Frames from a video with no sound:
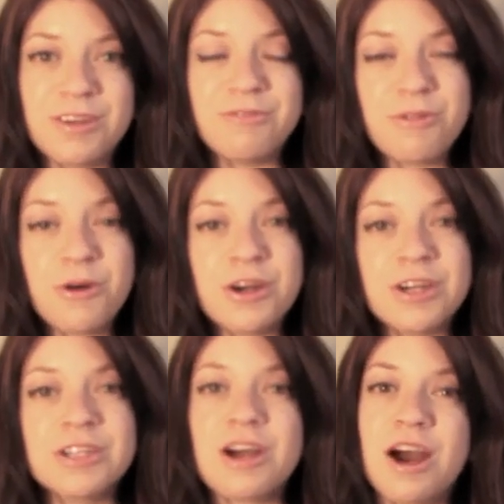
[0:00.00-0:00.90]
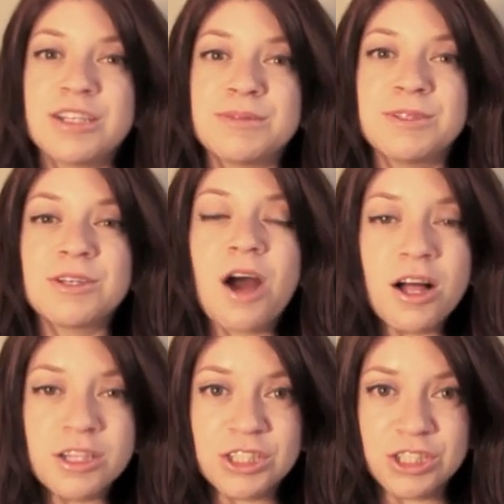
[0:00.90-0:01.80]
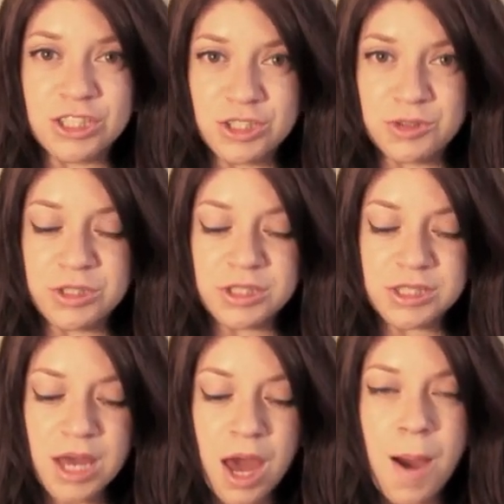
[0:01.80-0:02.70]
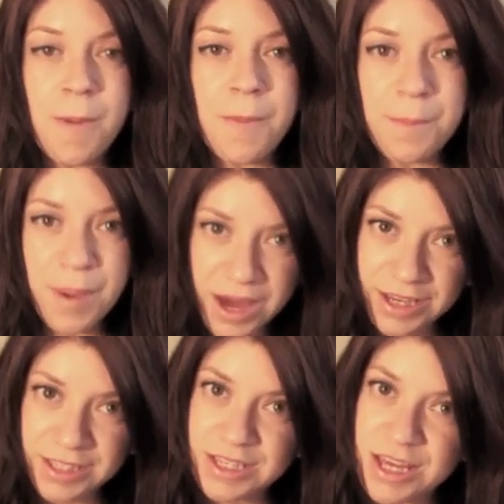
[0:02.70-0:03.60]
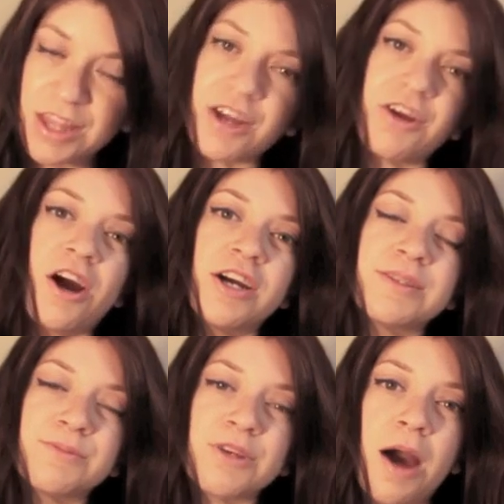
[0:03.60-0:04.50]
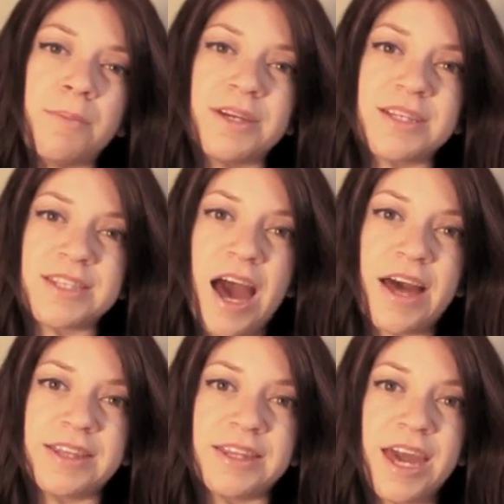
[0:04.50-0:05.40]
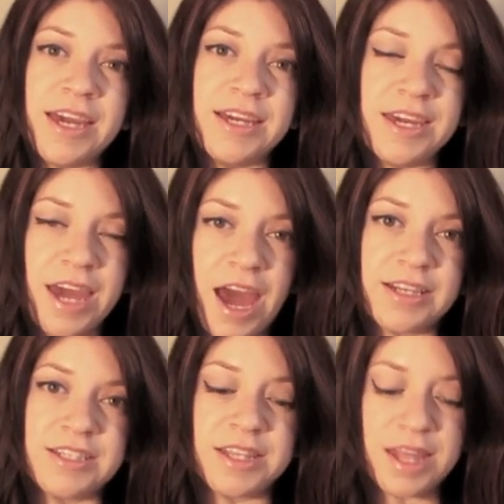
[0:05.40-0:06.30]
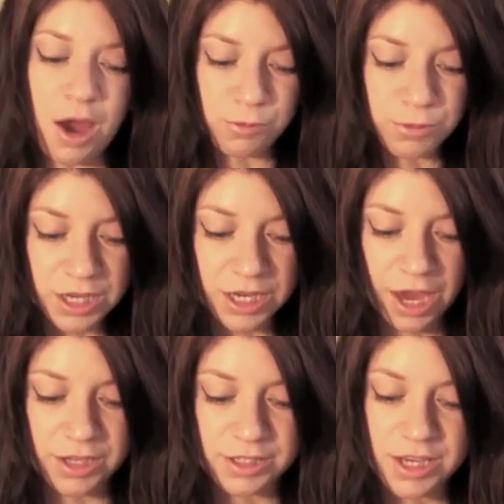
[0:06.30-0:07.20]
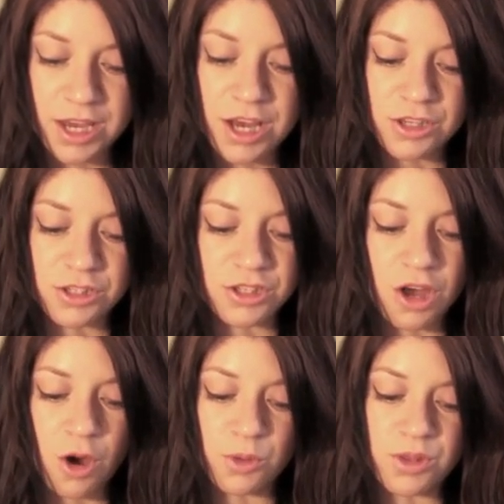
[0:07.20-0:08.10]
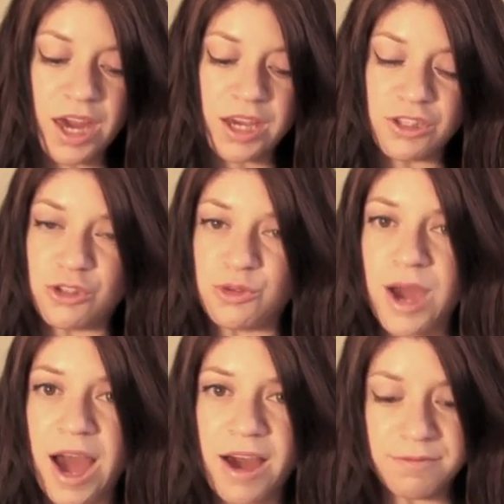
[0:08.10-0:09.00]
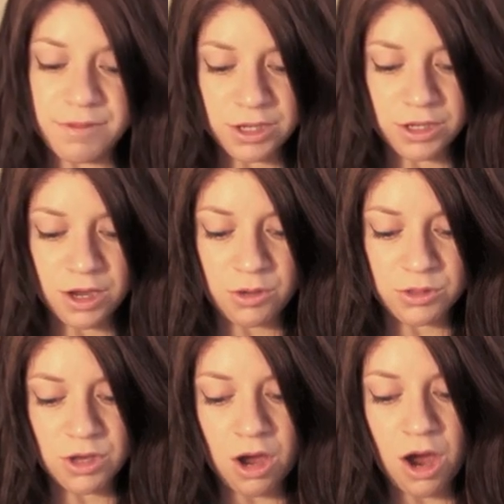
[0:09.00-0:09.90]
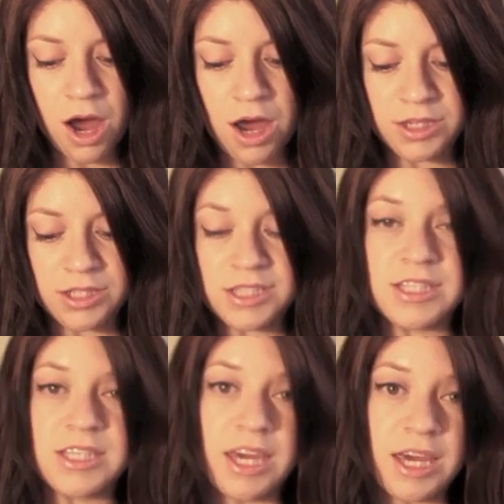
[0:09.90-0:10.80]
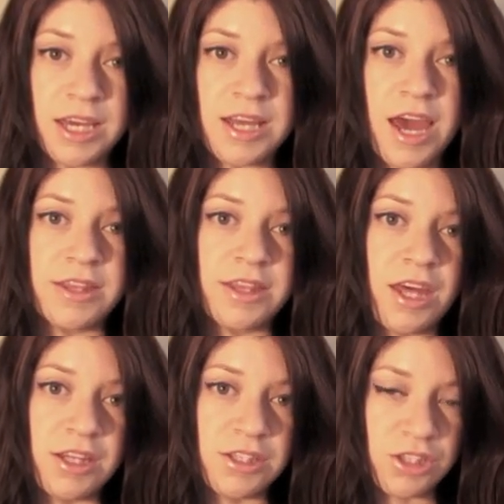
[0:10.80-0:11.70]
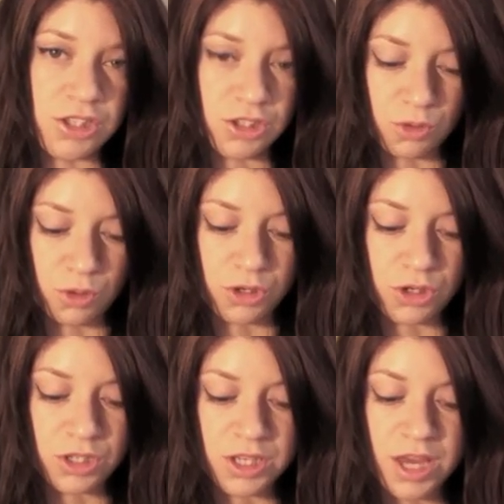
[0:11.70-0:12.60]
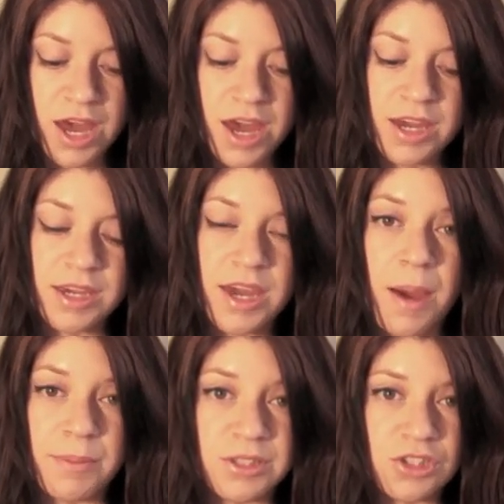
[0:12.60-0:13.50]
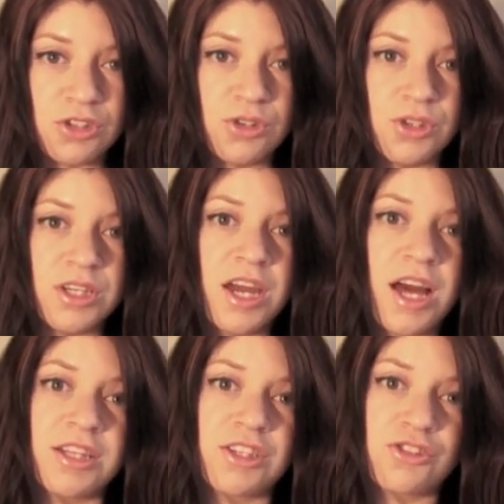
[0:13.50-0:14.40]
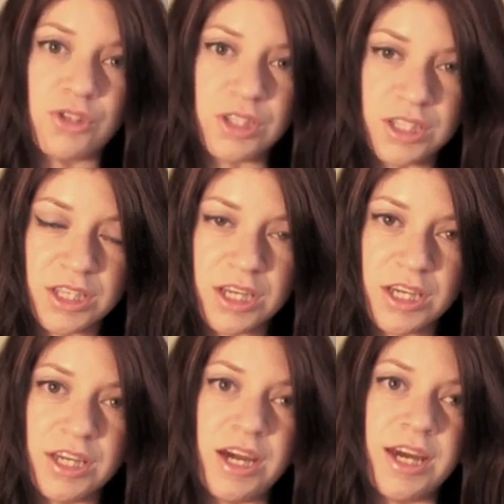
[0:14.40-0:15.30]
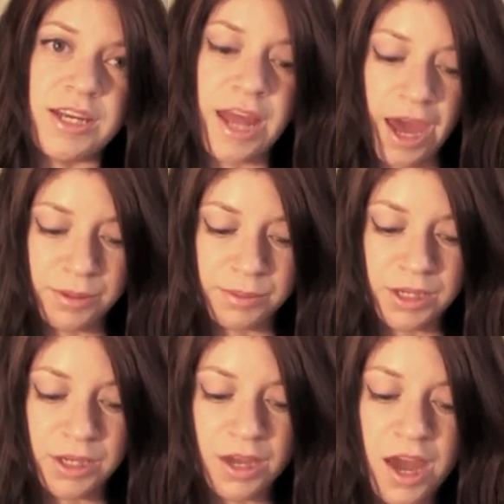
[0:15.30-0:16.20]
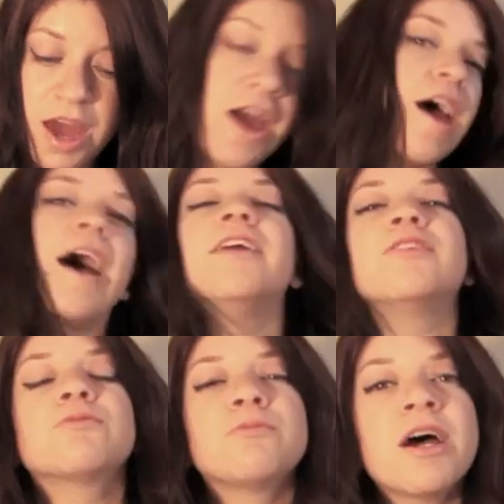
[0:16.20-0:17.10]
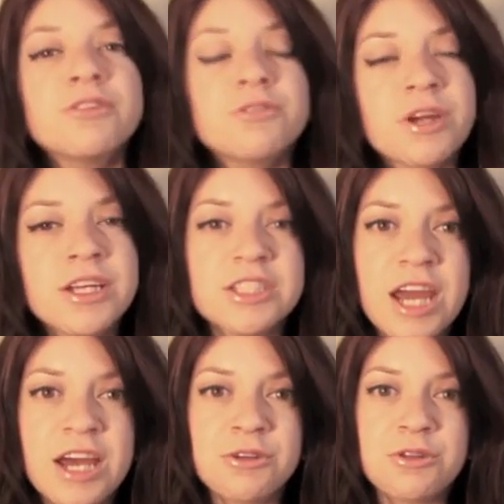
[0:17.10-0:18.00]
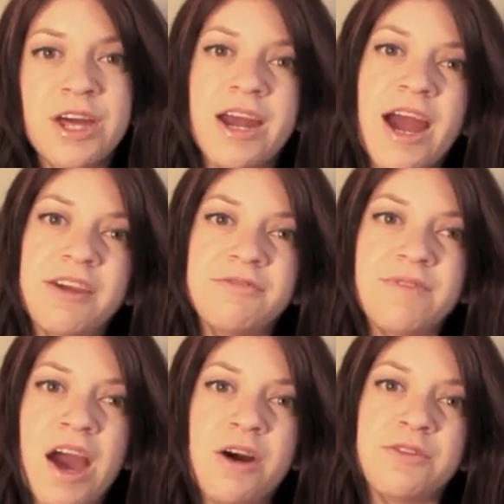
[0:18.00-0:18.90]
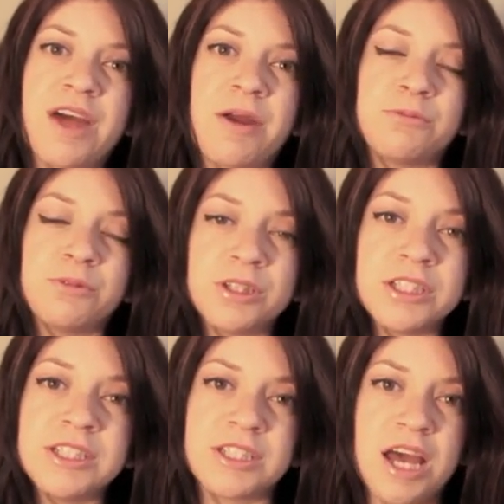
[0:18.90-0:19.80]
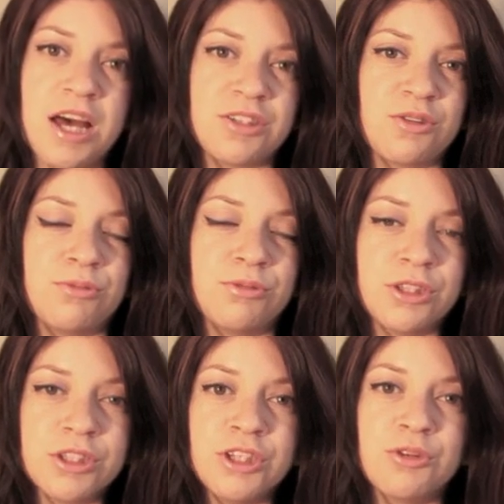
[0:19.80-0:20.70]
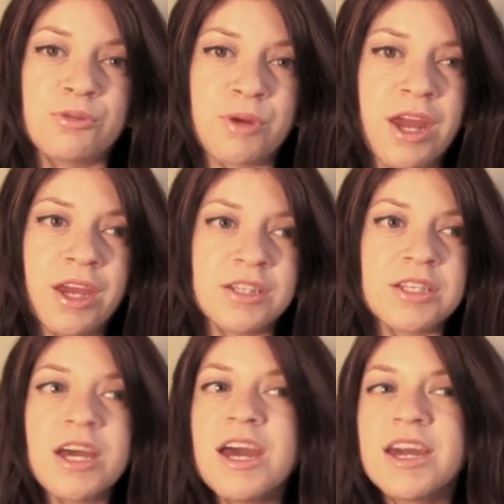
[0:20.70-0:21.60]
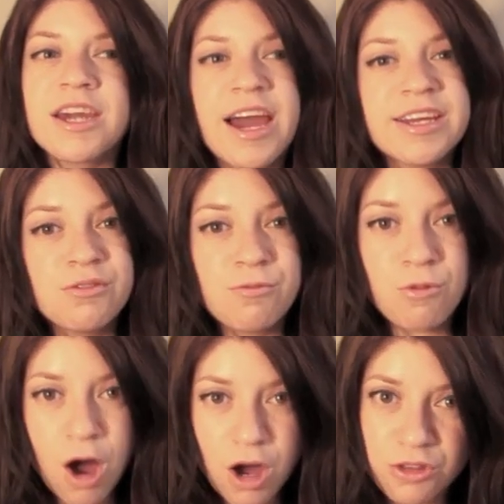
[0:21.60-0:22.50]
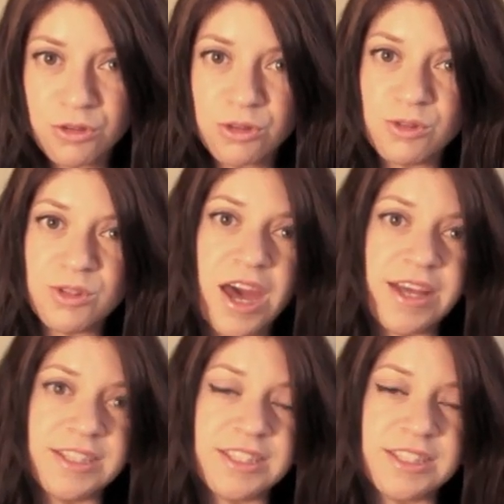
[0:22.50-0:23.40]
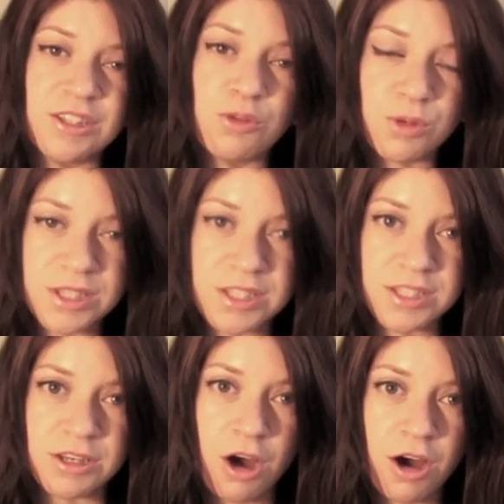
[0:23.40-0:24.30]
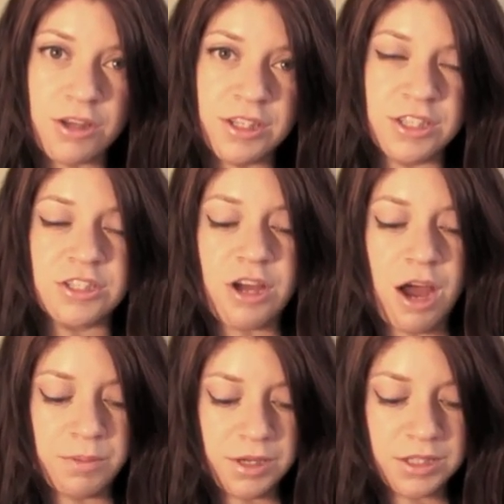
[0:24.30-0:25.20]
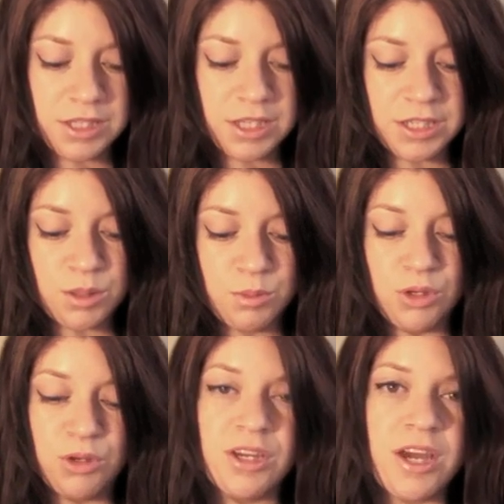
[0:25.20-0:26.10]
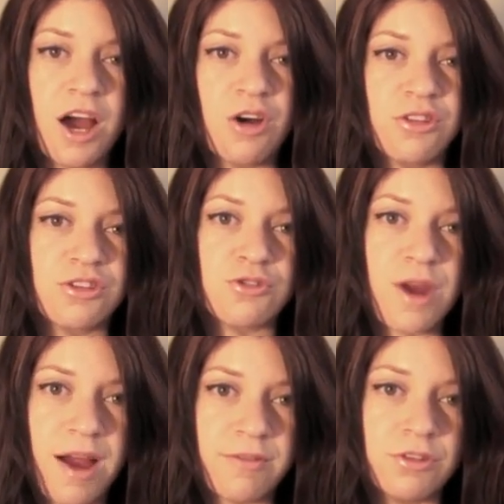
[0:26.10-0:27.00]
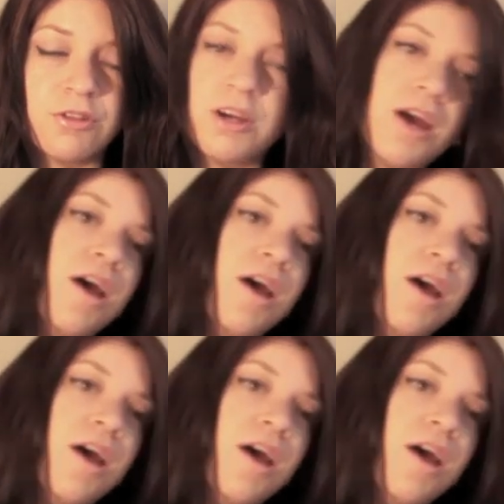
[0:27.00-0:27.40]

for cosmetology students, but there are some topics that we get. So they do have videos on skin and its disorders, chemistry, electricity, anatomy. And one great channel that I found that really does really great kind of walkthroughs and quizzes on these topics is BeautyHealthTravel.